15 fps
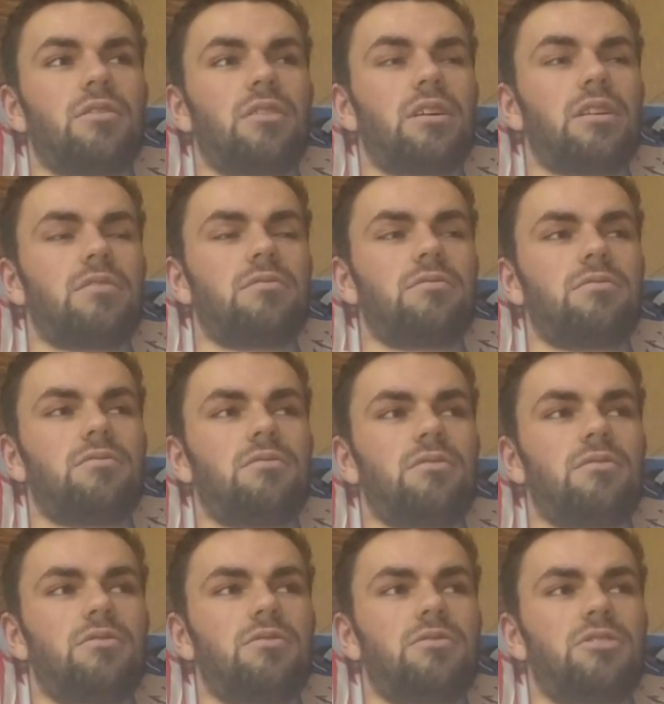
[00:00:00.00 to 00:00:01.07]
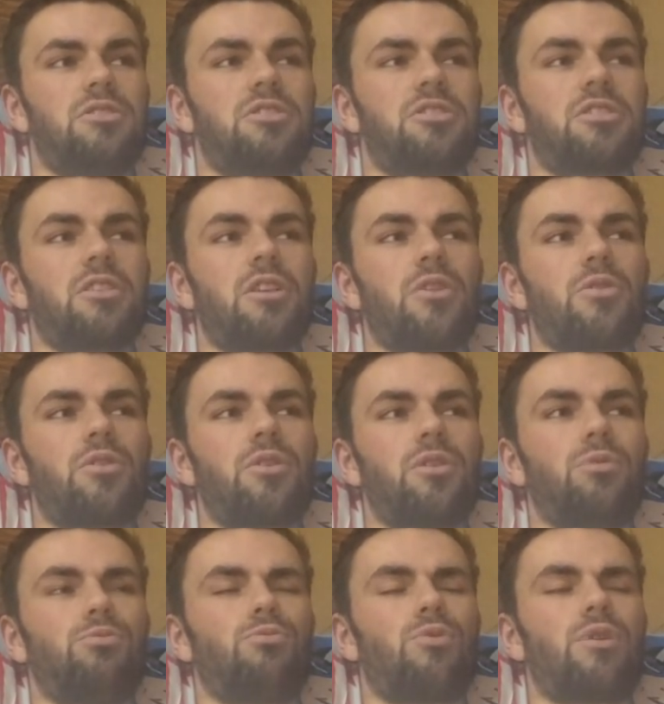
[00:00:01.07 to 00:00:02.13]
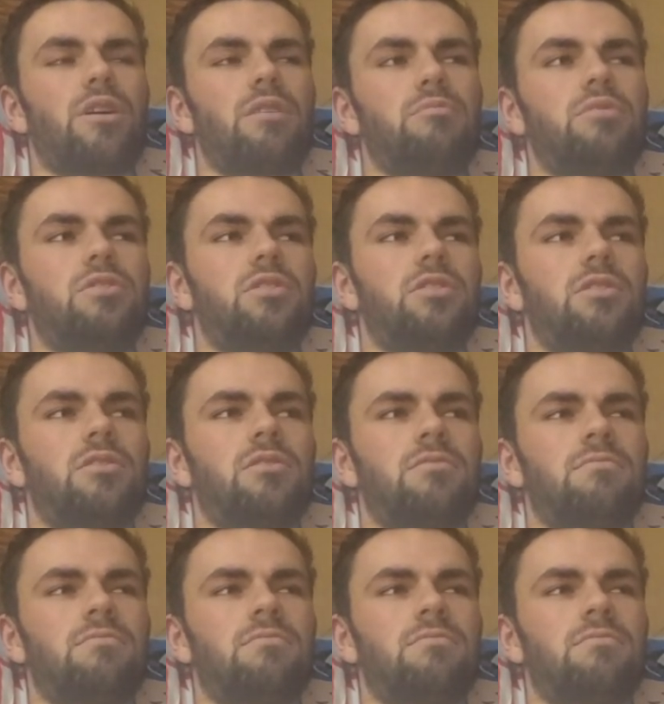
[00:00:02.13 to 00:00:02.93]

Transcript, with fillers: like slow cooked ribs